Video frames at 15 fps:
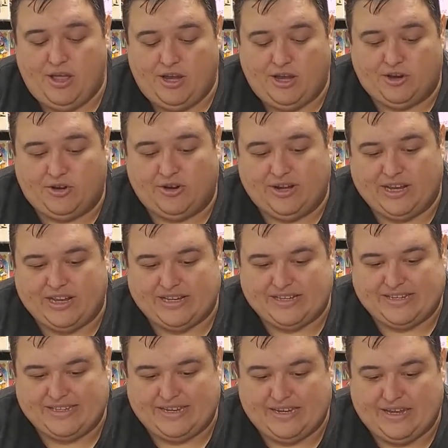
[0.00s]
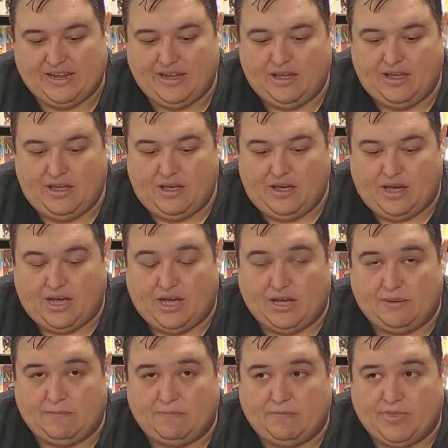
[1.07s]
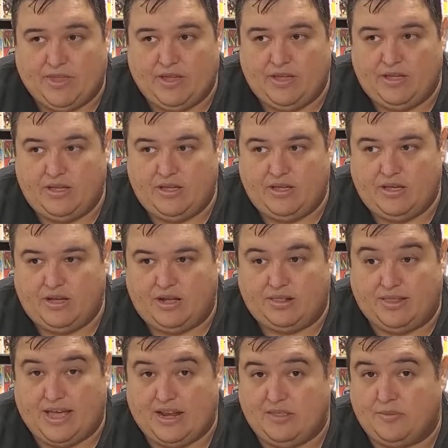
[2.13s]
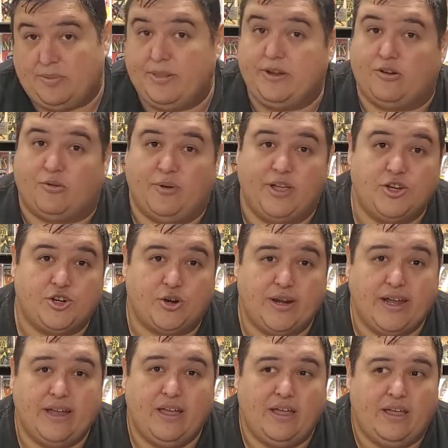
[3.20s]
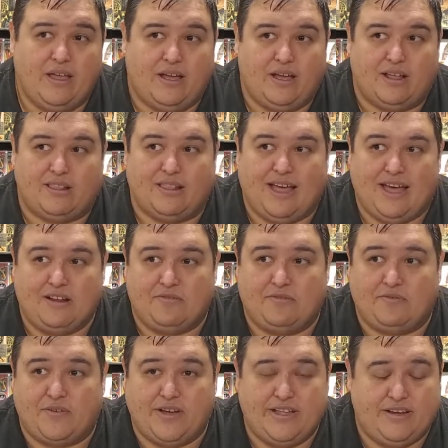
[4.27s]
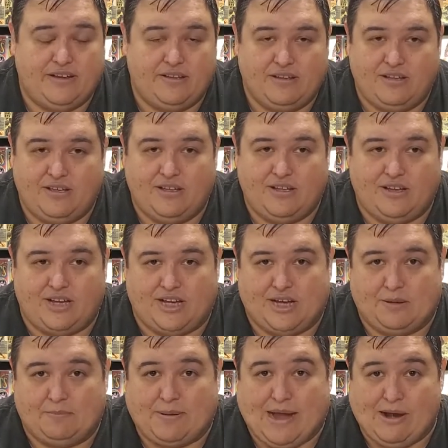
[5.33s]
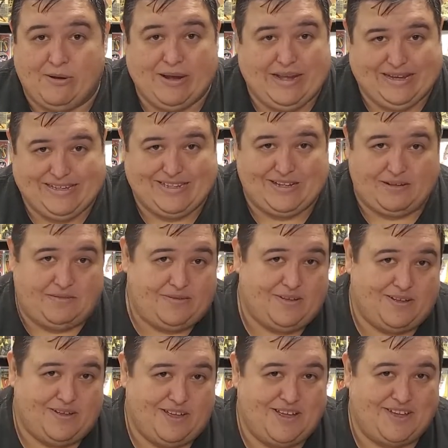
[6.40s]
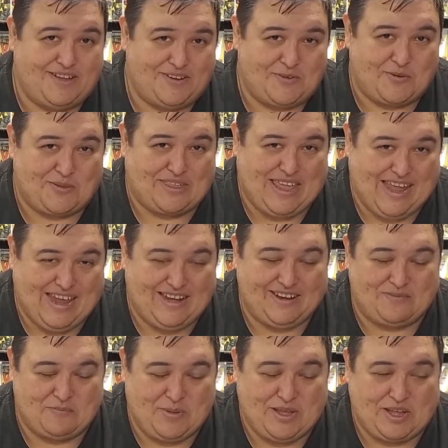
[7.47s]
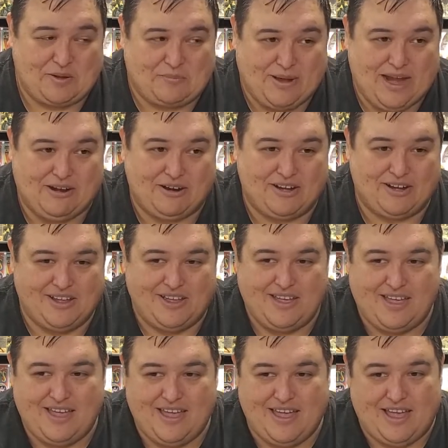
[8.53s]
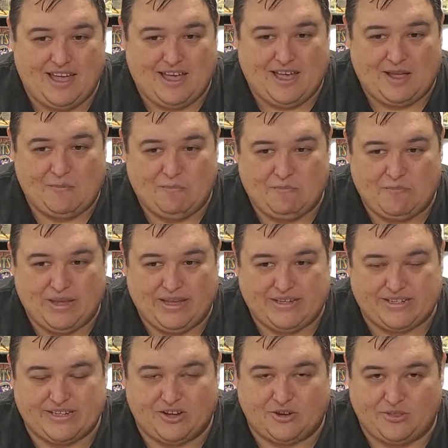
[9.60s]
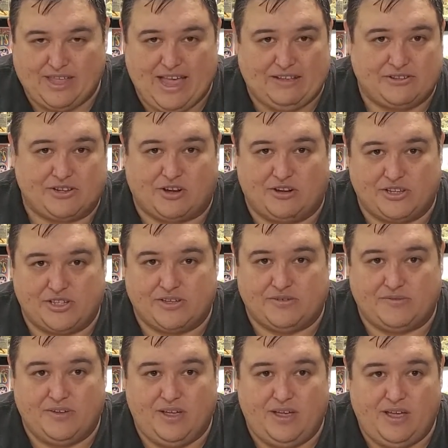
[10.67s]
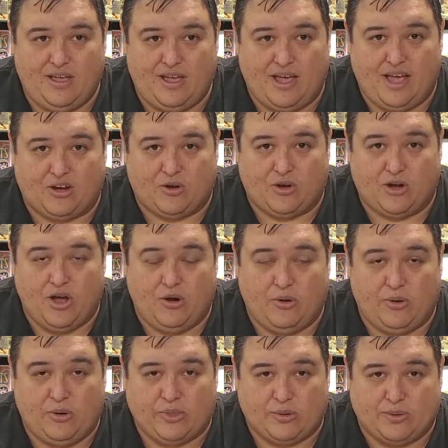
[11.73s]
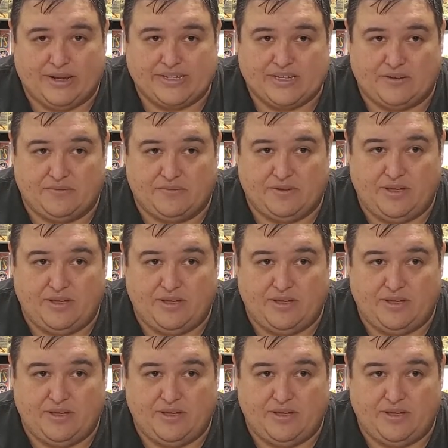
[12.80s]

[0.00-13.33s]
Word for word: You're going to get to see um, a lot of the political intrigue, a lot of fun uh, piratey stuff with Kate being a pirate, um, being stuck on the outskirts of uh, Krakoa with the rest of